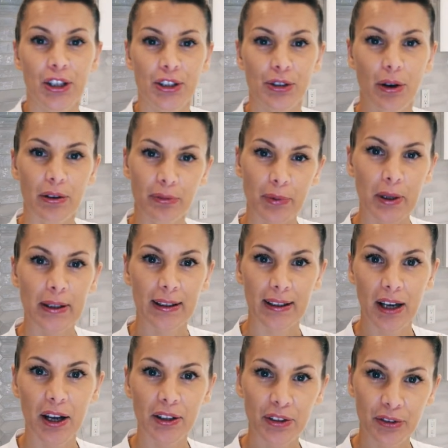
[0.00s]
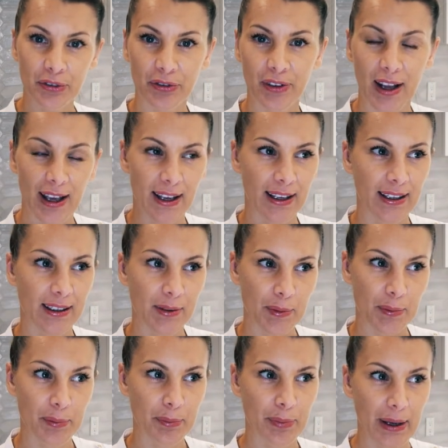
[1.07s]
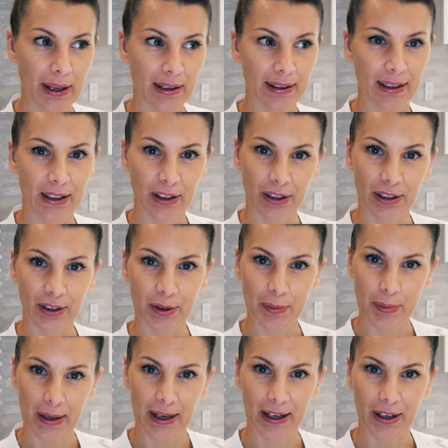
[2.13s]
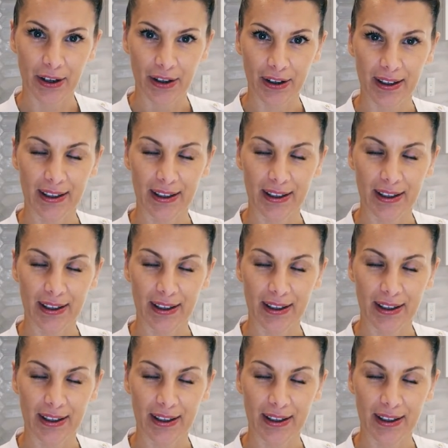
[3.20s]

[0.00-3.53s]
So I've been kind of like bathing a little bit